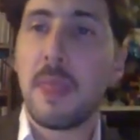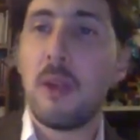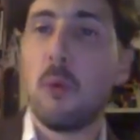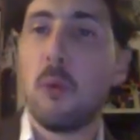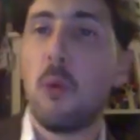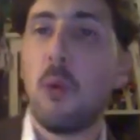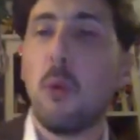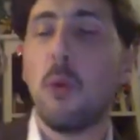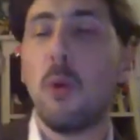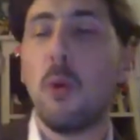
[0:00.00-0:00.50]

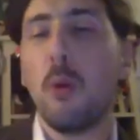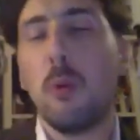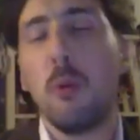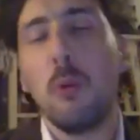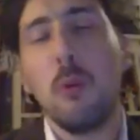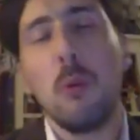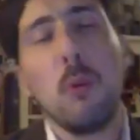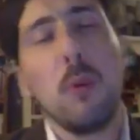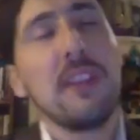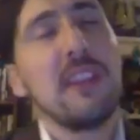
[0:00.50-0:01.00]

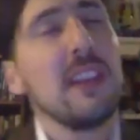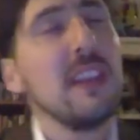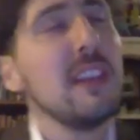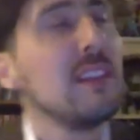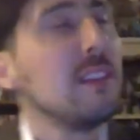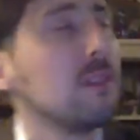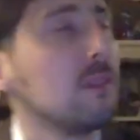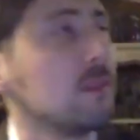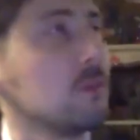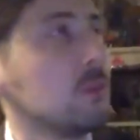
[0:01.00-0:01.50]
we
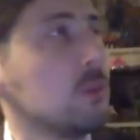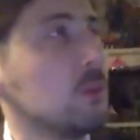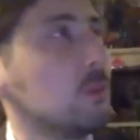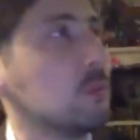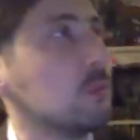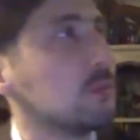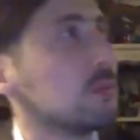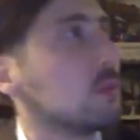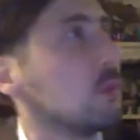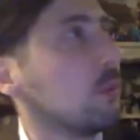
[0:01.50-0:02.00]
see
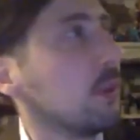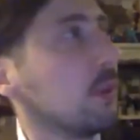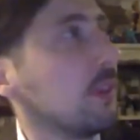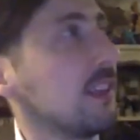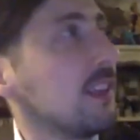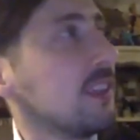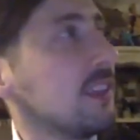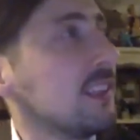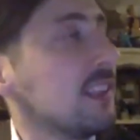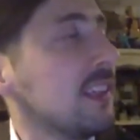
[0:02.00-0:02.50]
we
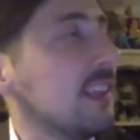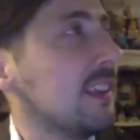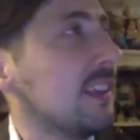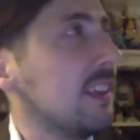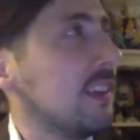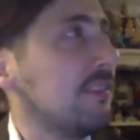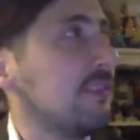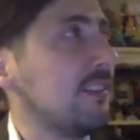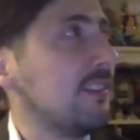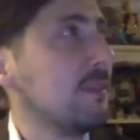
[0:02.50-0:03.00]
think
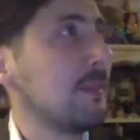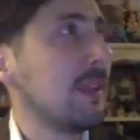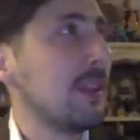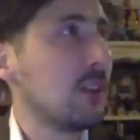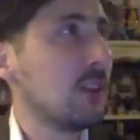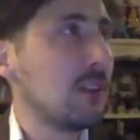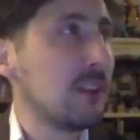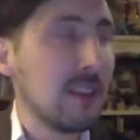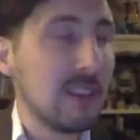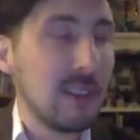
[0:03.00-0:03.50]
the, film a
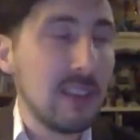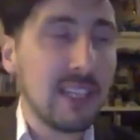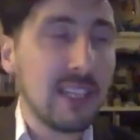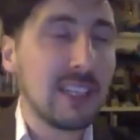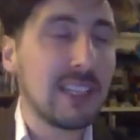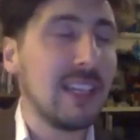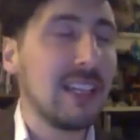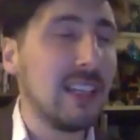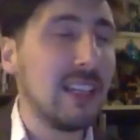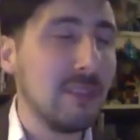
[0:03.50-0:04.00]
lot
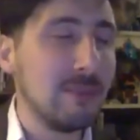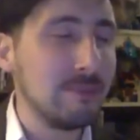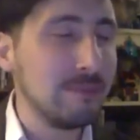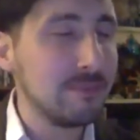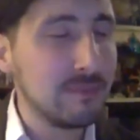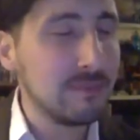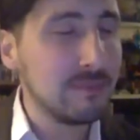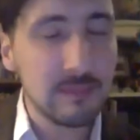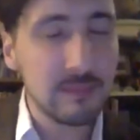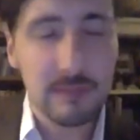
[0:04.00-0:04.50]
like um,
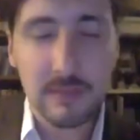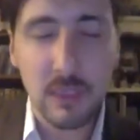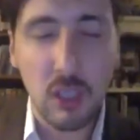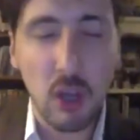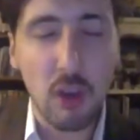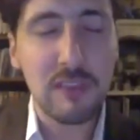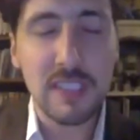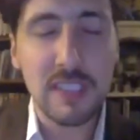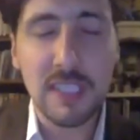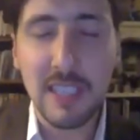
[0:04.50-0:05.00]

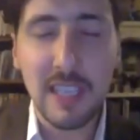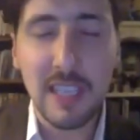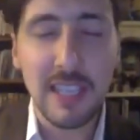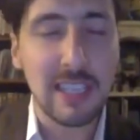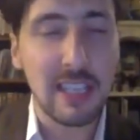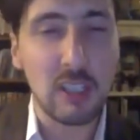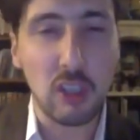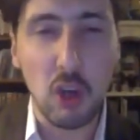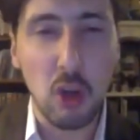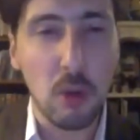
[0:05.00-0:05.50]
often
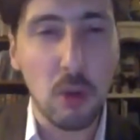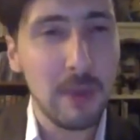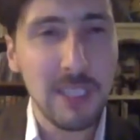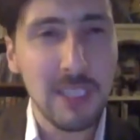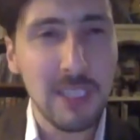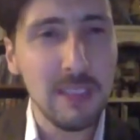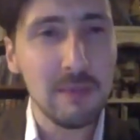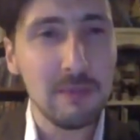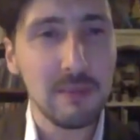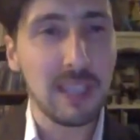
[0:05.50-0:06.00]
like a
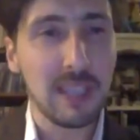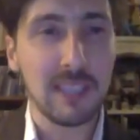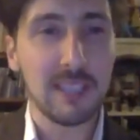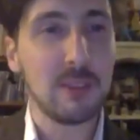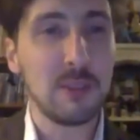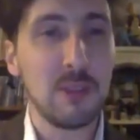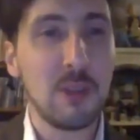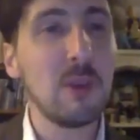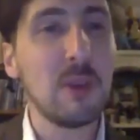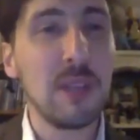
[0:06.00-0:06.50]
comedy like
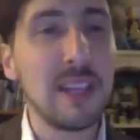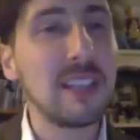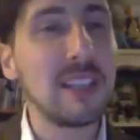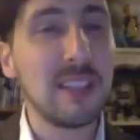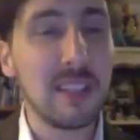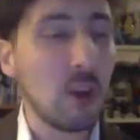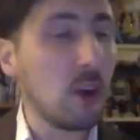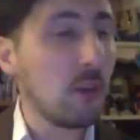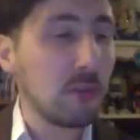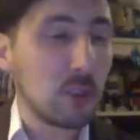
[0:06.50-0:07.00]
you know like
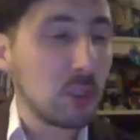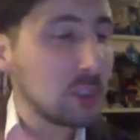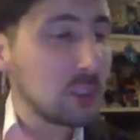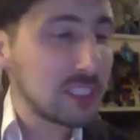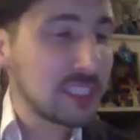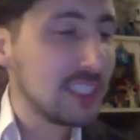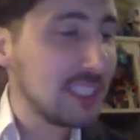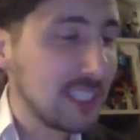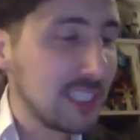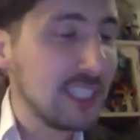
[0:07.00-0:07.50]
of
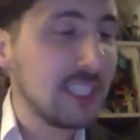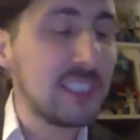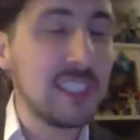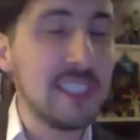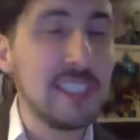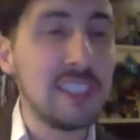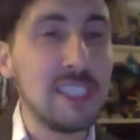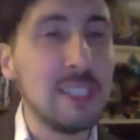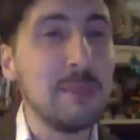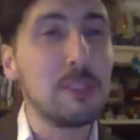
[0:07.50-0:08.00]
course yeah. it,
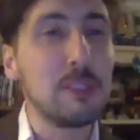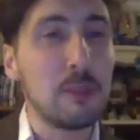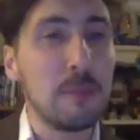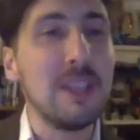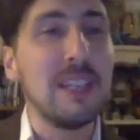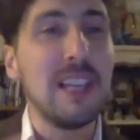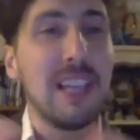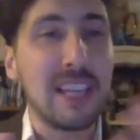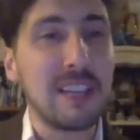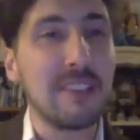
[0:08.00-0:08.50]
it, seems to
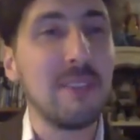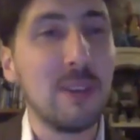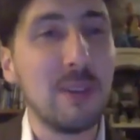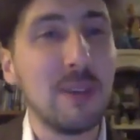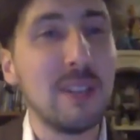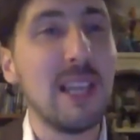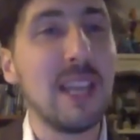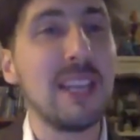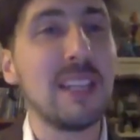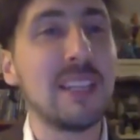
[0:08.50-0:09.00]
be like a very
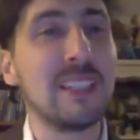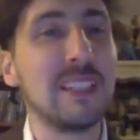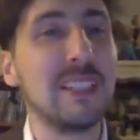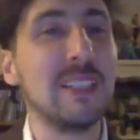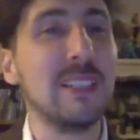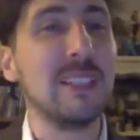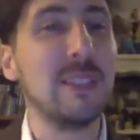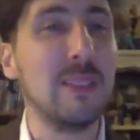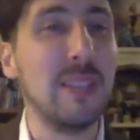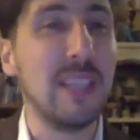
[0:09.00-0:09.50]
like
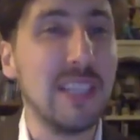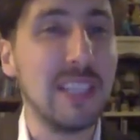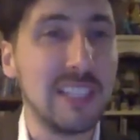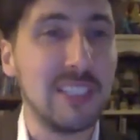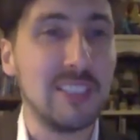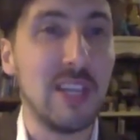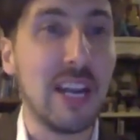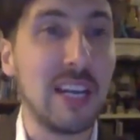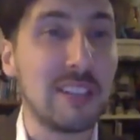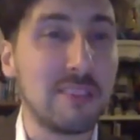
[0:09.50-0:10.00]
a uh, like a
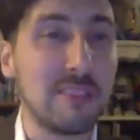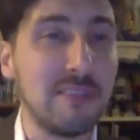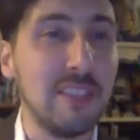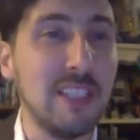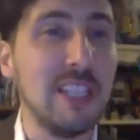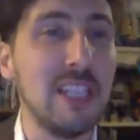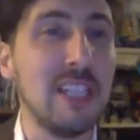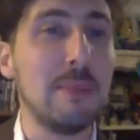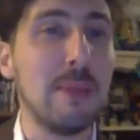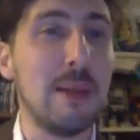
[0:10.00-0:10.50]
dark
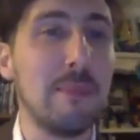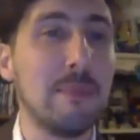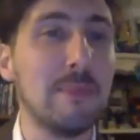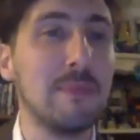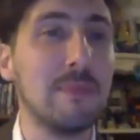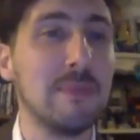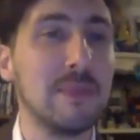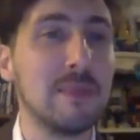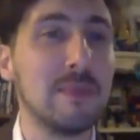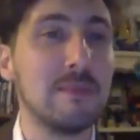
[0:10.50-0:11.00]
film and
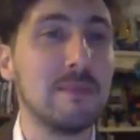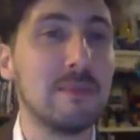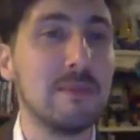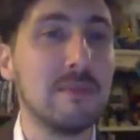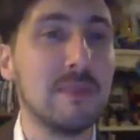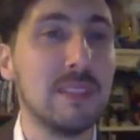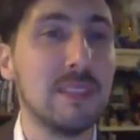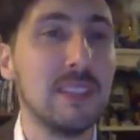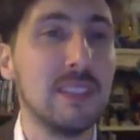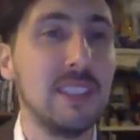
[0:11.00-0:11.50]

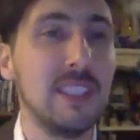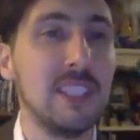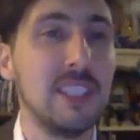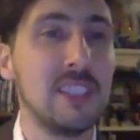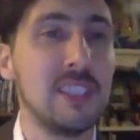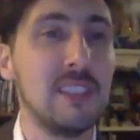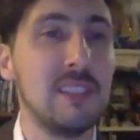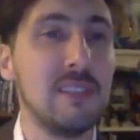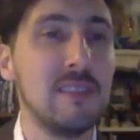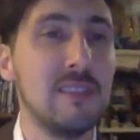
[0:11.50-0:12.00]

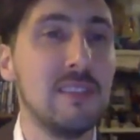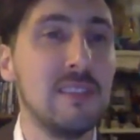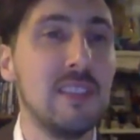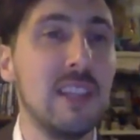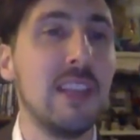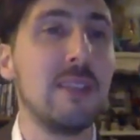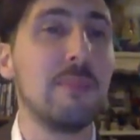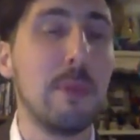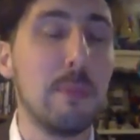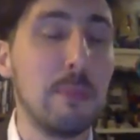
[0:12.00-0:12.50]
it's
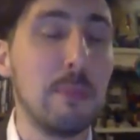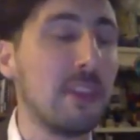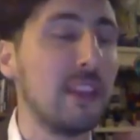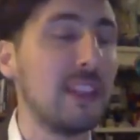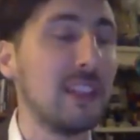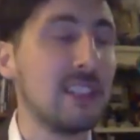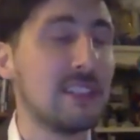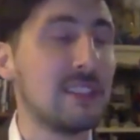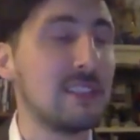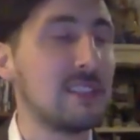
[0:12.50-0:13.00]
like people think